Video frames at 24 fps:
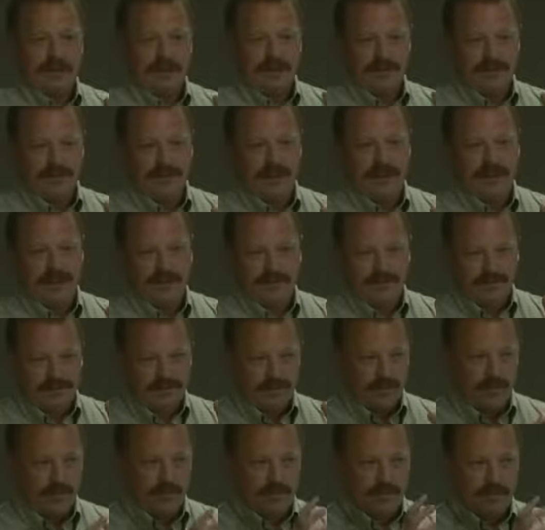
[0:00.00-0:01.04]
data
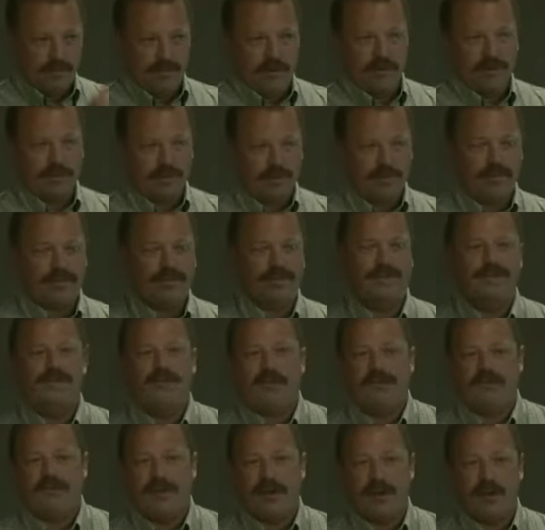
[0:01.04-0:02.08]
from multiple
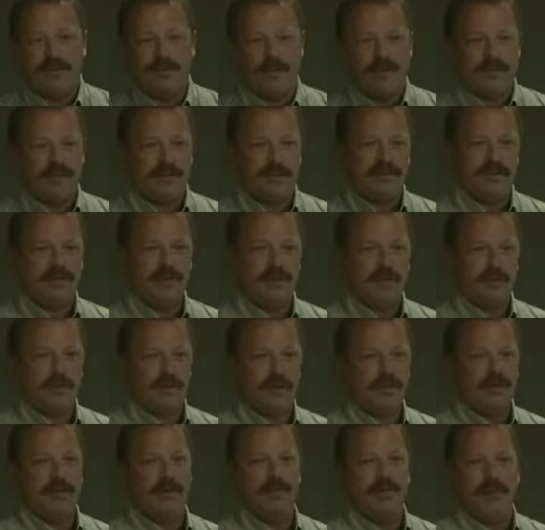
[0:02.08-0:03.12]
different environments. It's no
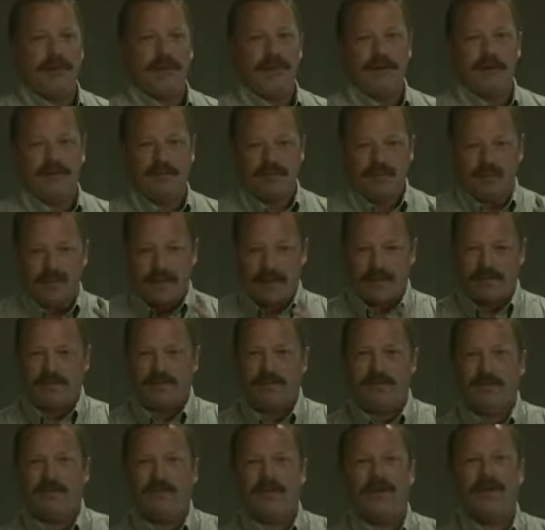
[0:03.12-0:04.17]
longer a matter of we have
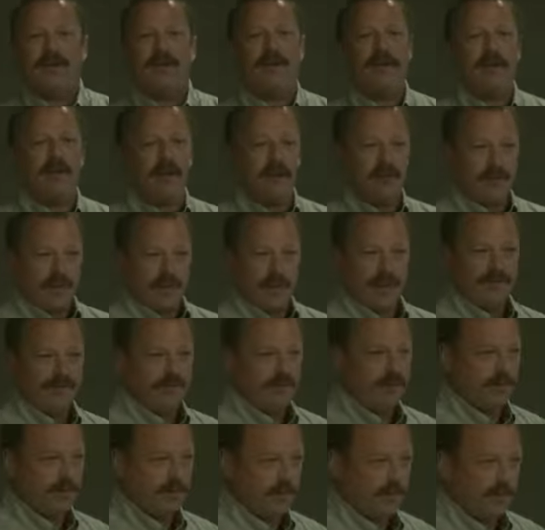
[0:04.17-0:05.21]
to do it out of here, we have
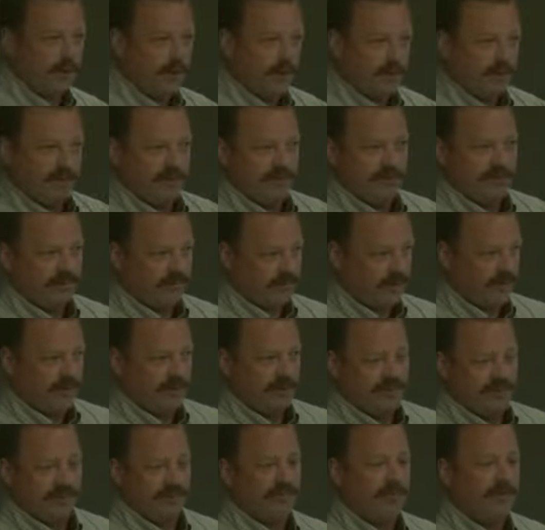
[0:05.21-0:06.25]
to do it out of a
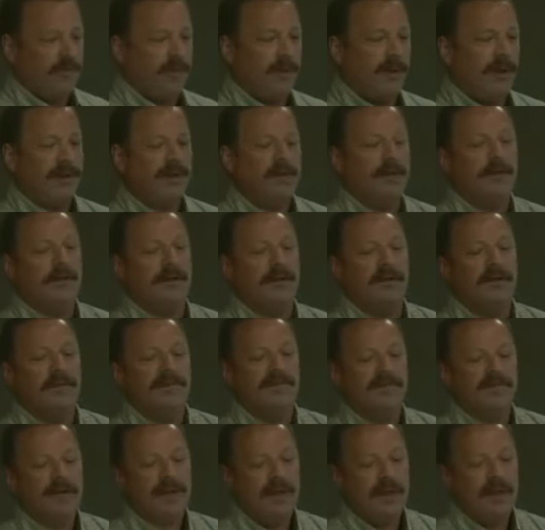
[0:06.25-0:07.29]
different format here.
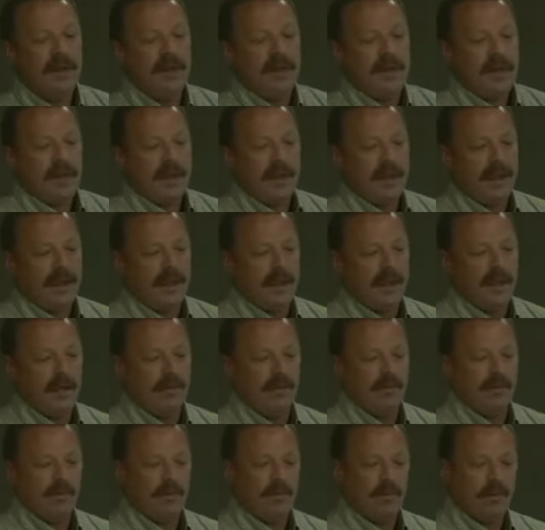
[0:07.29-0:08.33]

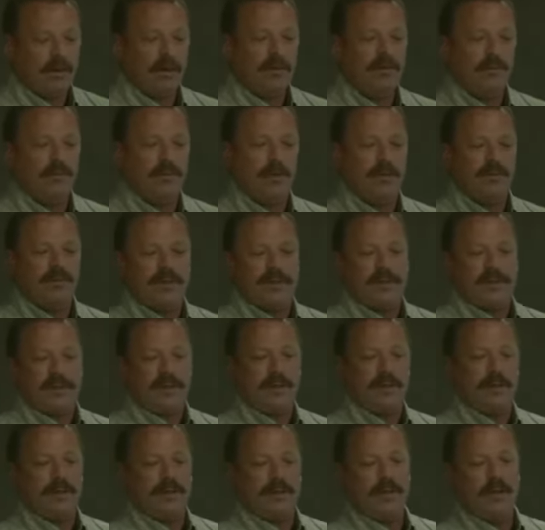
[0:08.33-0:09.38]
And working with one
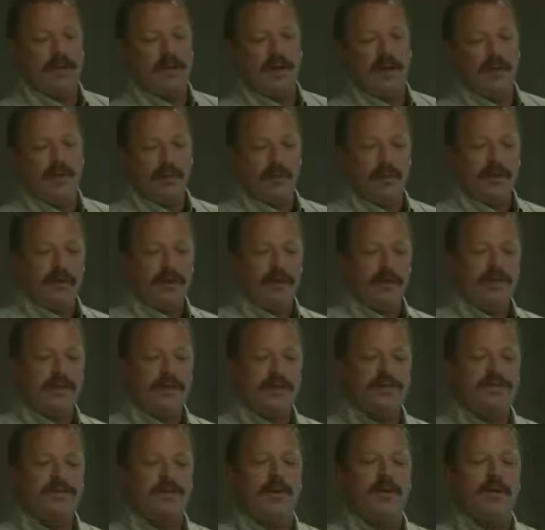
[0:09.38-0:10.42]
particular client, one of the
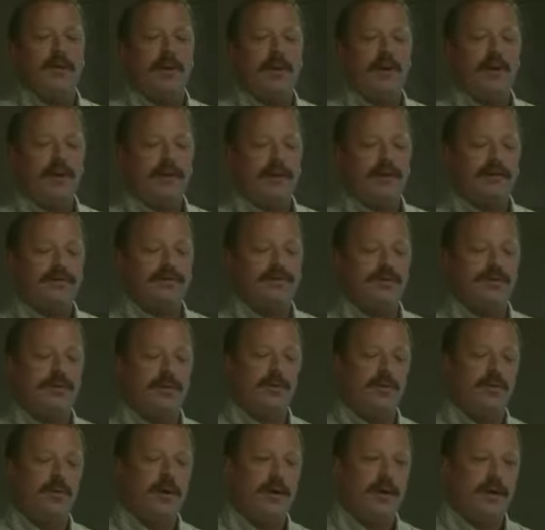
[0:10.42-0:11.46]
things we were running
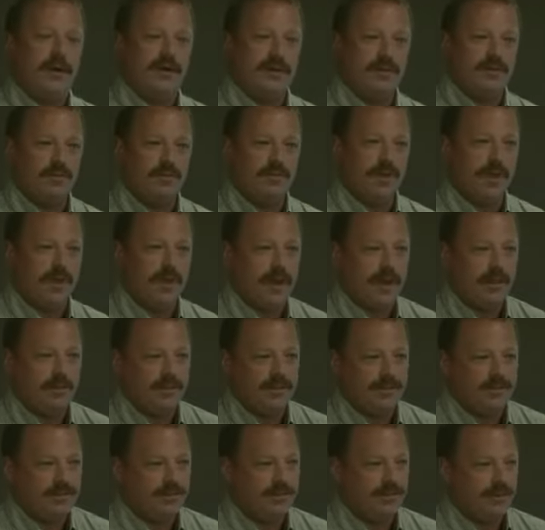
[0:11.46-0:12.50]
into was being
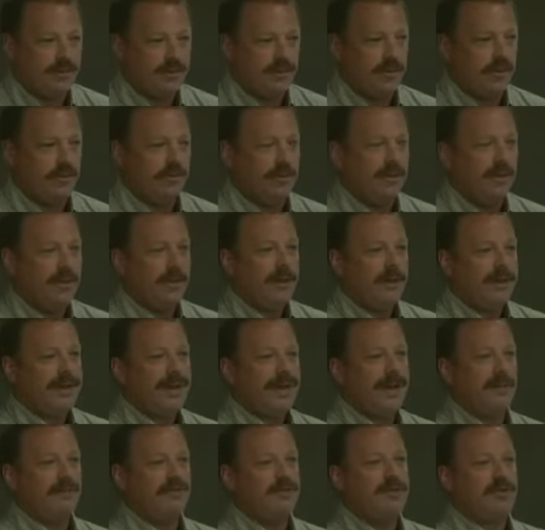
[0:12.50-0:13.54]
able to
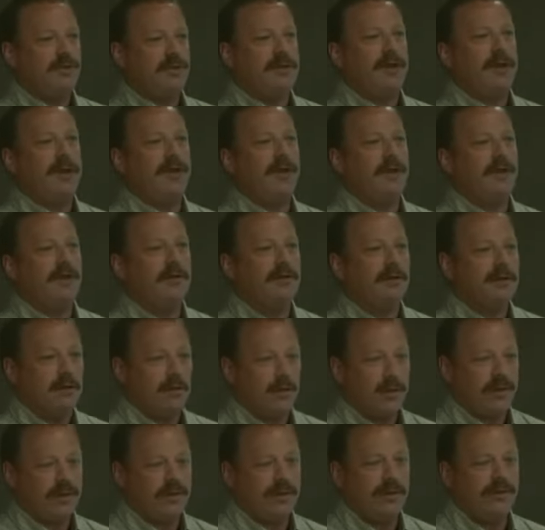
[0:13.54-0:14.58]
capture data
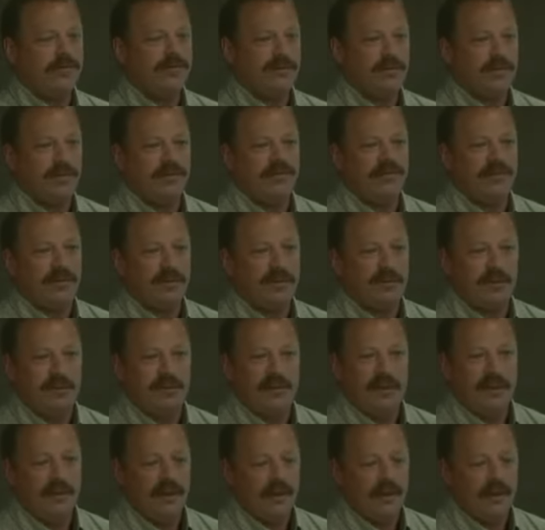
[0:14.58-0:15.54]
quickly from the field.